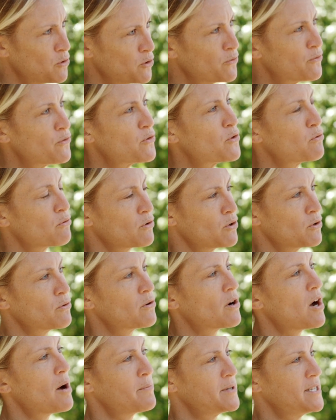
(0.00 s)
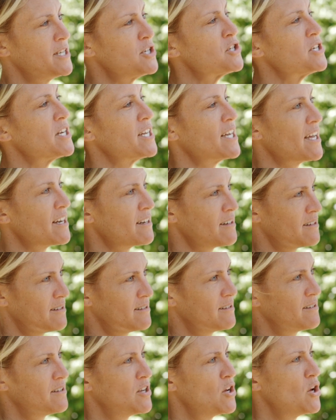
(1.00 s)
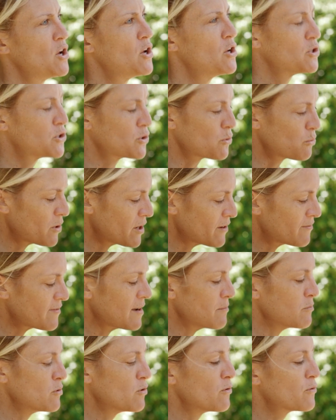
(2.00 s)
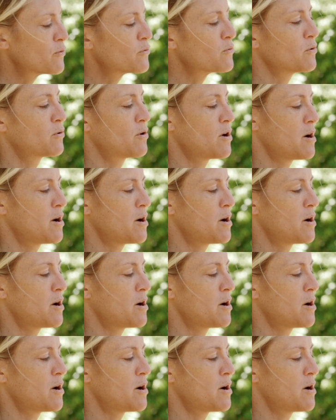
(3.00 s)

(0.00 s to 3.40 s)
move through competition again. So what if I move through